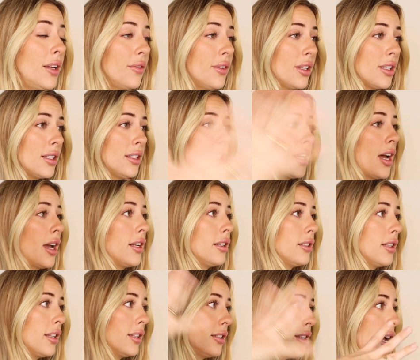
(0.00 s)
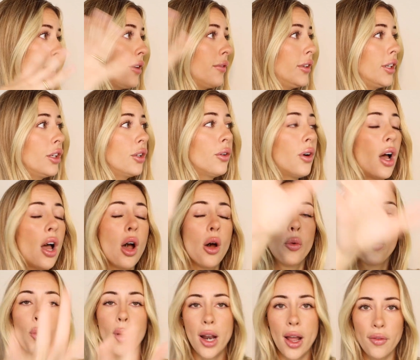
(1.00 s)
even the sun to the side of you,
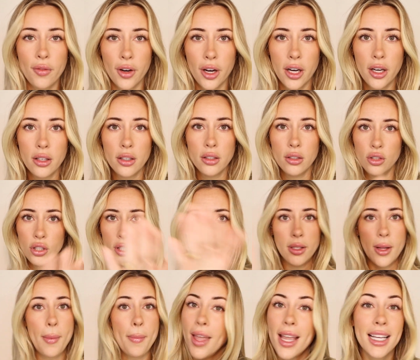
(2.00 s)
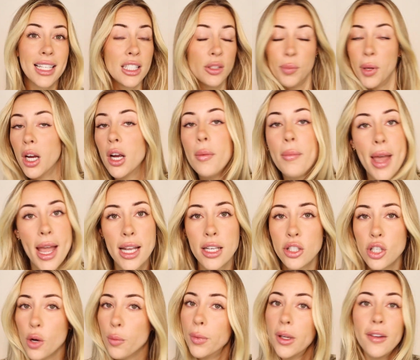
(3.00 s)
whatever. Just
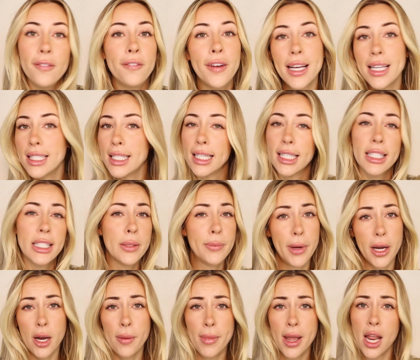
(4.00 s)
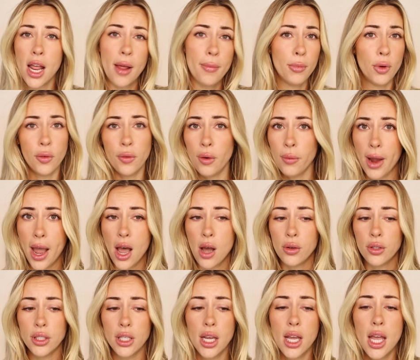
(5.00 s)
experiment. Don't be afraid to experiment and move
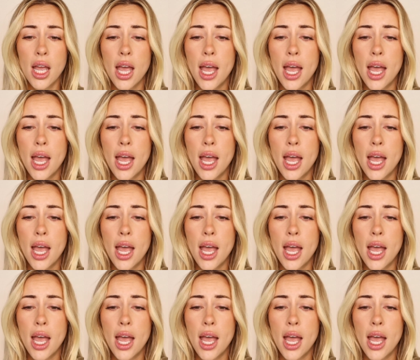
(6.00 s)
around.